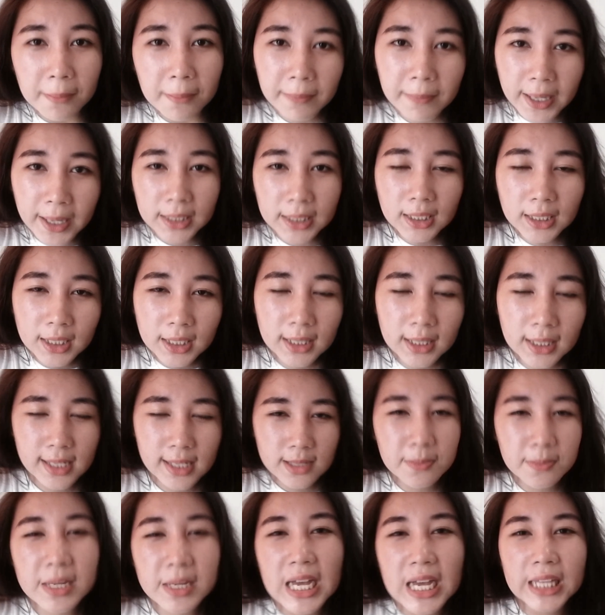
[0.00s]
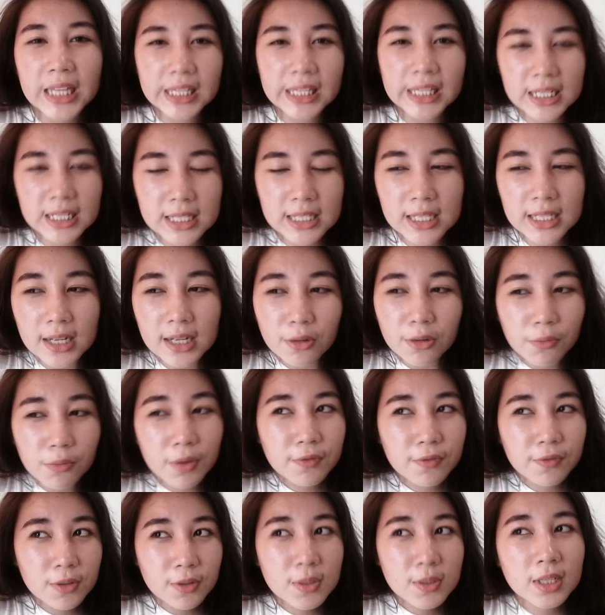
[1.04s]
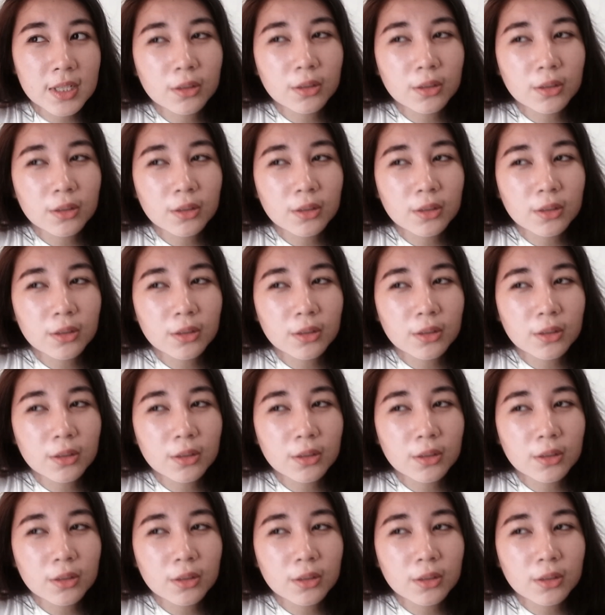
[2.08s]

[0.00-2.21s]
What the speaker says: But let's be honest, review